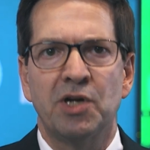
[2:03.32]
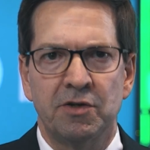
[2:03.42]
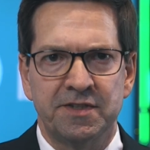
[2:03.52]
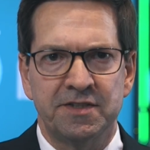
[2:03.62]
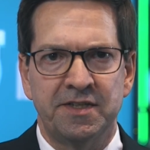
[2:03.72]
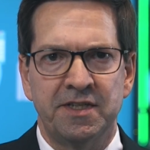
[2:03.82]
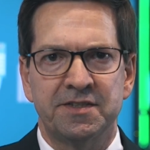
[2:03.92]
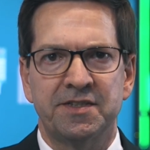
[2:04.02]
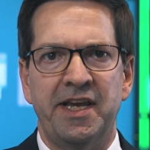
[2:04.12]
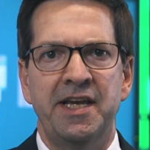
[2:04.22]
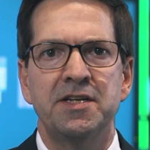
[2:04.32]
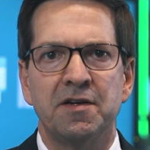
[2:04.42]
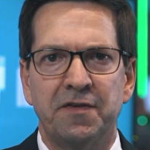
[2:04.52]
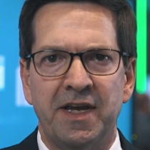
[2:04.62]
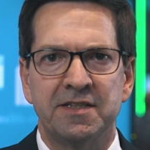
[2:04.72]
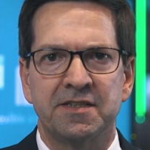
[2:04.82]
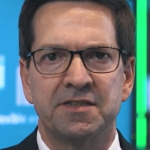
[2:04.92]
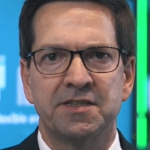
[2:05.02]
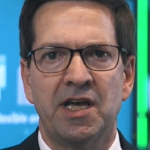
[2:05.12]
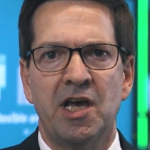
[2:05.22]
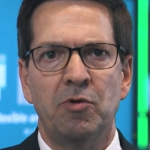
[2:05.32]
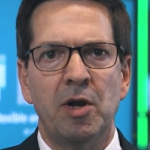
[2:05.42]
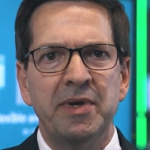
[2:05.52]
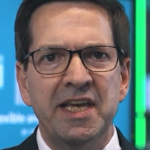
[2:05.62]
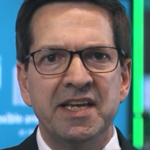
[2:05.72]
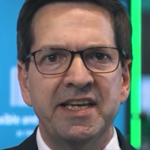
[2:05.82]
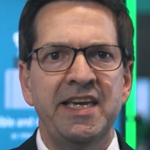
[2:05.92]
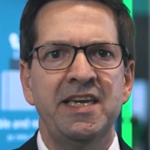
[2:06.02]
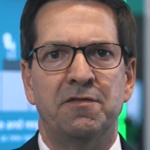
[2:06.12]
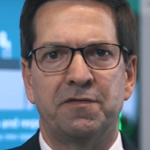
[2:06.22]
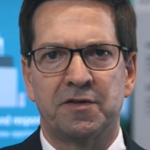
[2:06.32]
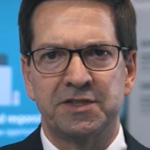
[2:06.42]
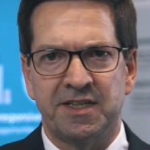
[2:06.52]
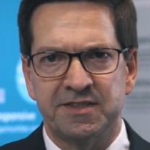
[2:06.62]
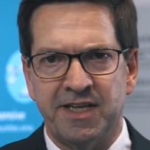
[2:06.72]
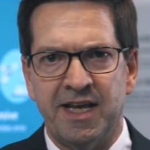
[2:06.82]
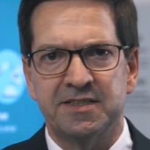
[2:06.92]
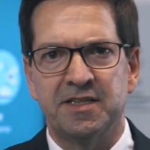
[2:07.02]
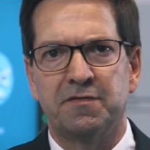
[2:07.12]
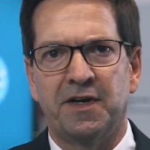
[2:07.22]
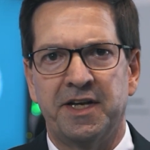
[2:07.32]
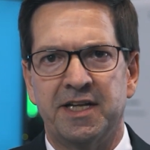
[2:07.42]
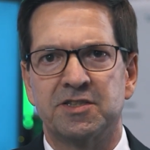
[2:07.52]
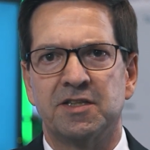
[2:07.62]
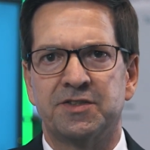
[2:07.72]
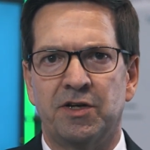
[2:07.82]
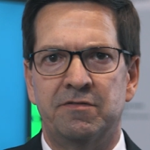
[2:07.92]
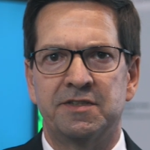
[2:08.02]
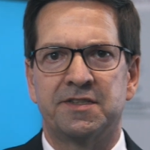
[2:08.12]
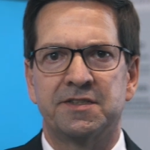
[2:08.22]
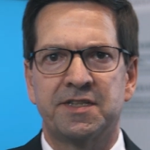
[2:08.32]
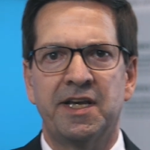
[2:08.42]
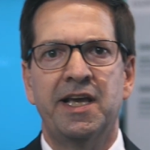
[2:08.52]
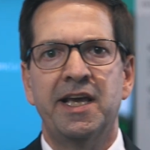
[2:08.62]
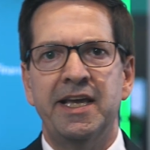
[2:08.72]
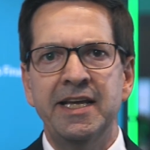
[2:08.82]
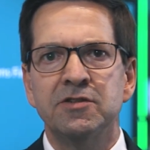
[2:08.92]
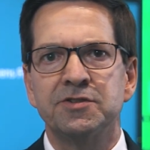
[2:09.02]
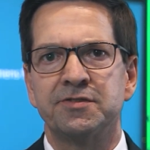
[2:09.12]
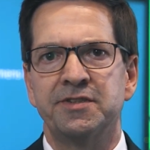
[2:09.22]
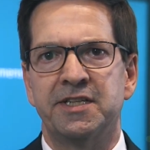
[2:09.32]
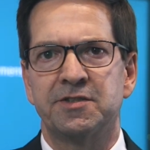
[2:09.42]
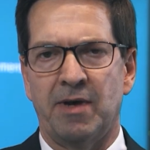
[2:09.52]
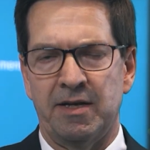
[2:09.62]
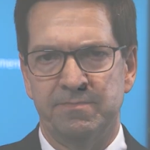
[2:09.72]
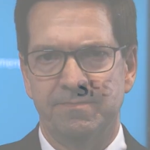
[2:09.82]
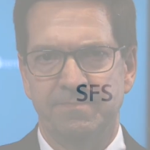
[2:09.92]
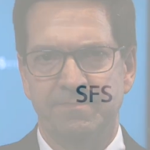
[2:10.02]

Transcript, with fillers: processes, interfaces will be a key for success in financial services industry as well.